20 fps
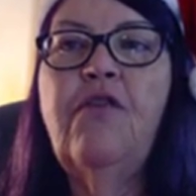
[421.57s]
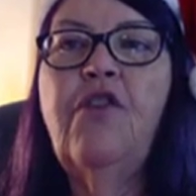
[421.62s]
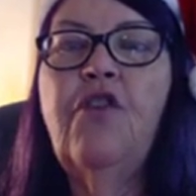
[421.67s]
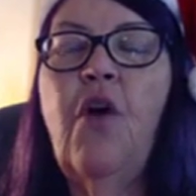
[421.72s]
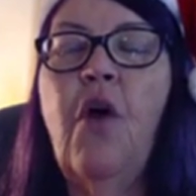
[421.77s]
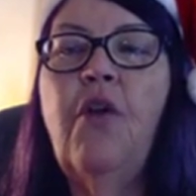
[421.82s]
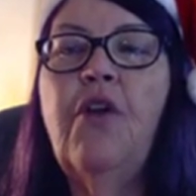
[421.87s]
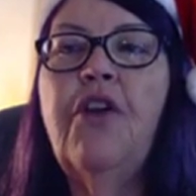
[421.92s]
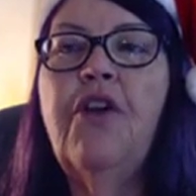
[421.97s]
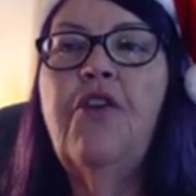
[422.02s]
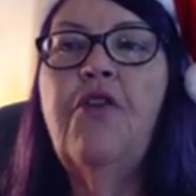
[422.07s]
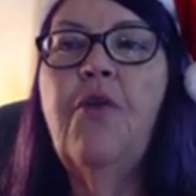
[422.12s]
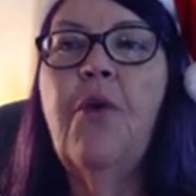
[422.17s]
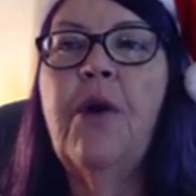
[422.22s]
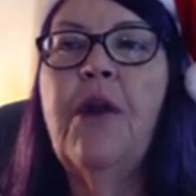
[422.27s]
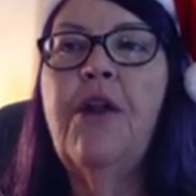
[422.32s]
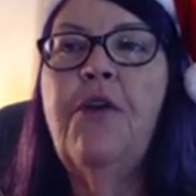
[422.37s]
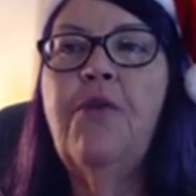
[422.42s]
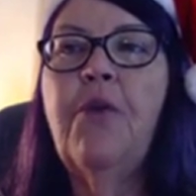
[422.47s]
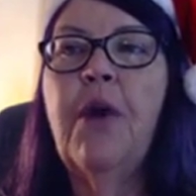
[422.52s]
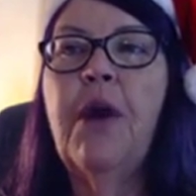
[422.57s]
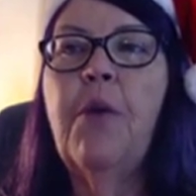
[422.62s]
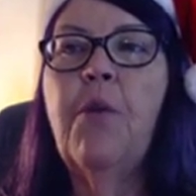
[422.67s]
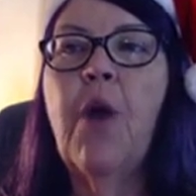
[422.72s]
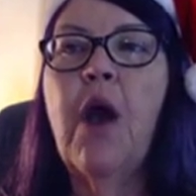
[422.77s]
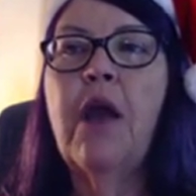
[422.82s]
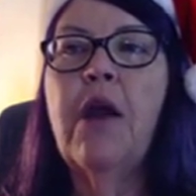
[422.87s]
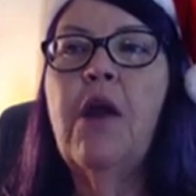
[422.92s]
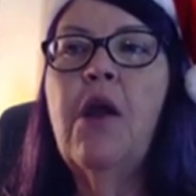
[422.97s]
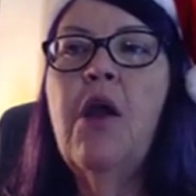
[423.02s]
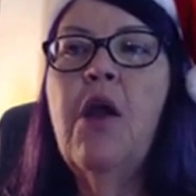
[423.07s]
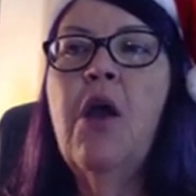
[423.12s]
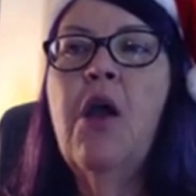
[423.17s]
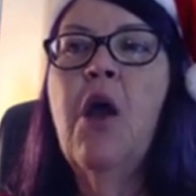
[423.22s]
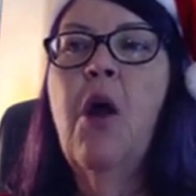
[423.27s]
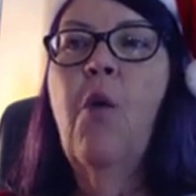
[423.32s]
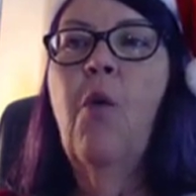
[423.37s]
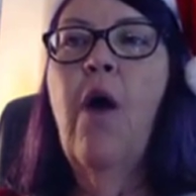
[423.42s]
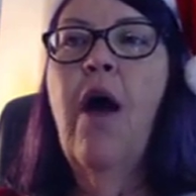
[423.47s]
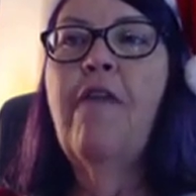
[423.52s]
have sold in 2021,
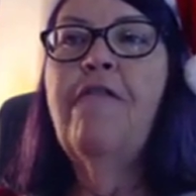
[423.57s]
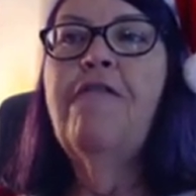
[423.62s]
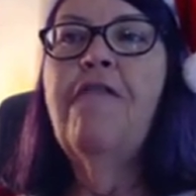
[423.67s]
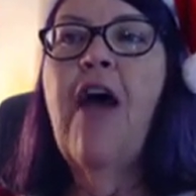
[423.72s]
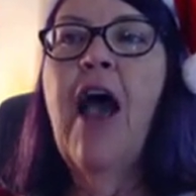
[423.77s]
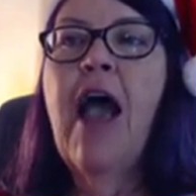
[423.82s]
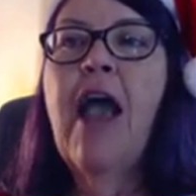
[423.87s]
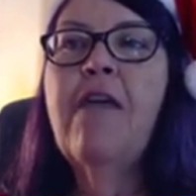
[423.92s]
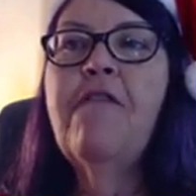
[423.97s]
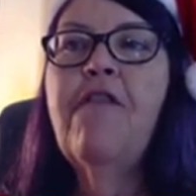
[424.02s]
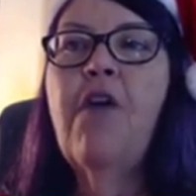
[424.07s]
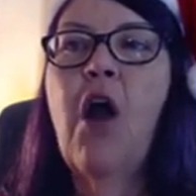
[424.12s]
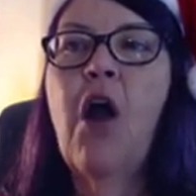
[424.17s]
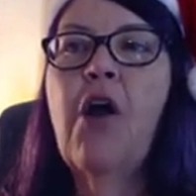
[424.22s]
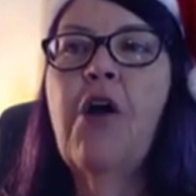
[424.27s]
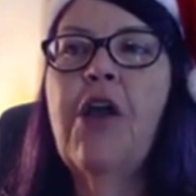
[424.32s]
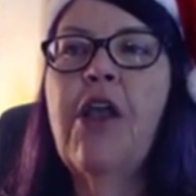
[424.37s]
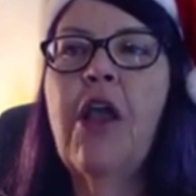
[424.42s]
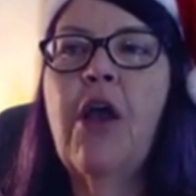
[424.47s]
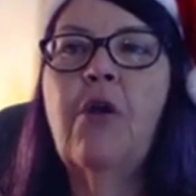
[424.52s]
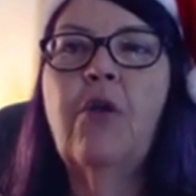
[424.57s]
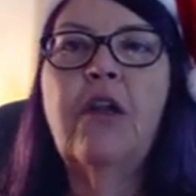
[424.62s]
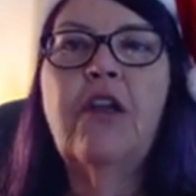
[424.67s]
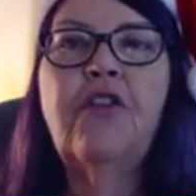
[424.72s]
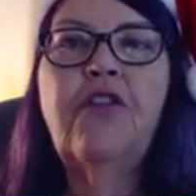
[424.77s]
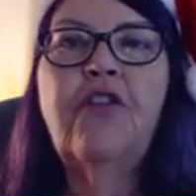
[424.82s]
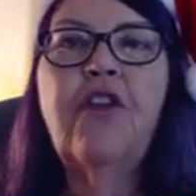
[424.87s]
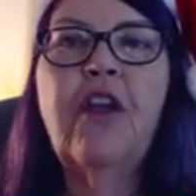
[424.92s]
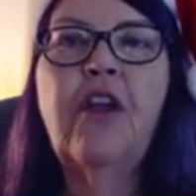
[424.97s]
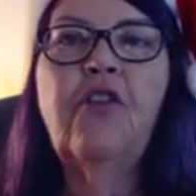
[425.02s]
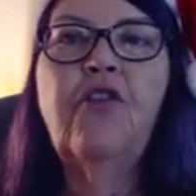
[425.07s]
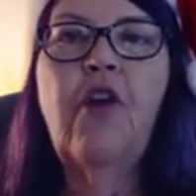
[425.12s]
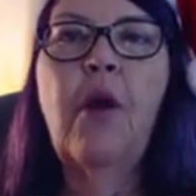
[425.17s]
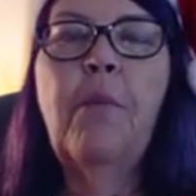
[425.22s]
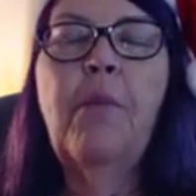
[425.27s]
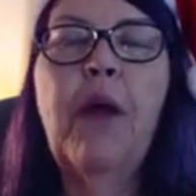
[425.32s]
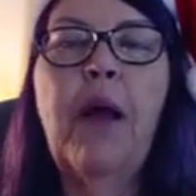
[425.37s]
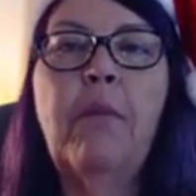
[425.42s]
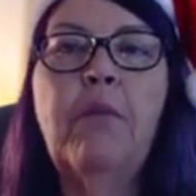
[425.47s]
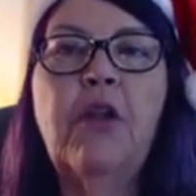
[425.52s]
while five REO listings
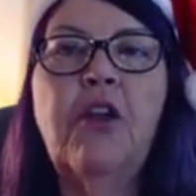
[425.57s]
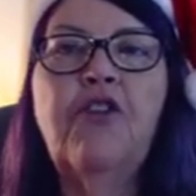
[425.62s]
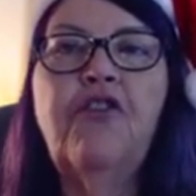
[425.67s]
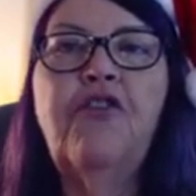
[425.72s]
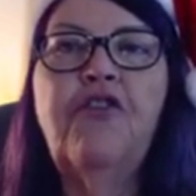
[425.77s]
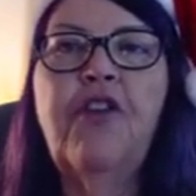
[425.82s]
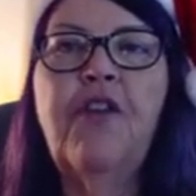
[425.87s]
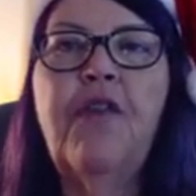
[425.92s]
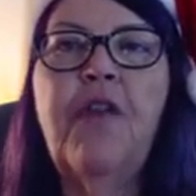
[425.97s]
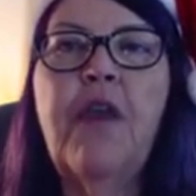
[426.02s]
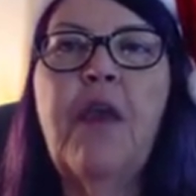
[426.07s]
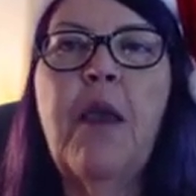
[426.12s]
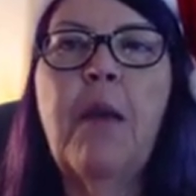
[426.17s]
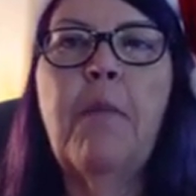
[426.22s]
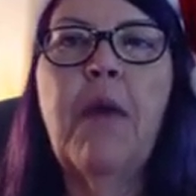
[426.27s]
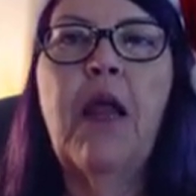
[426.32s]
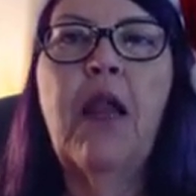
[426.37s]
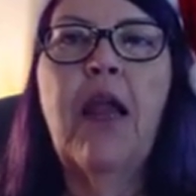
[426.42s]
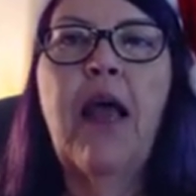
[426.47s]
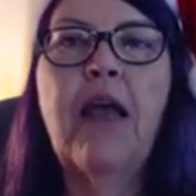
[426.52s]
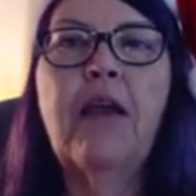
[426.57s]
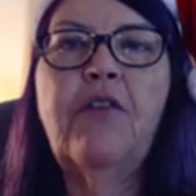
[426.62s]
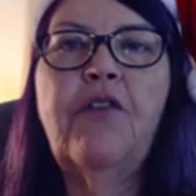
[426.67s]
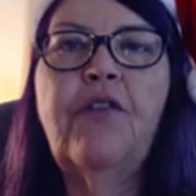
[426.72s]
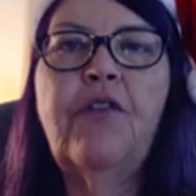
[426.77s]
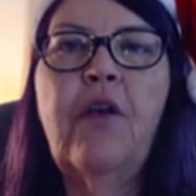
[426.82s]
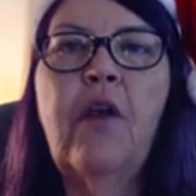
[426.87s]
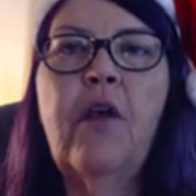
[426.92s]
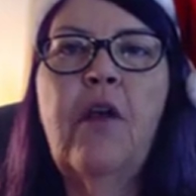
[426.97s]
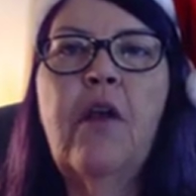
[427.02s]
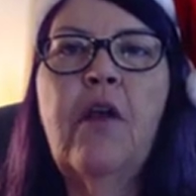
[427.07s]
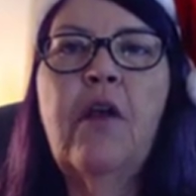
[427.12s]
are published in the MLS.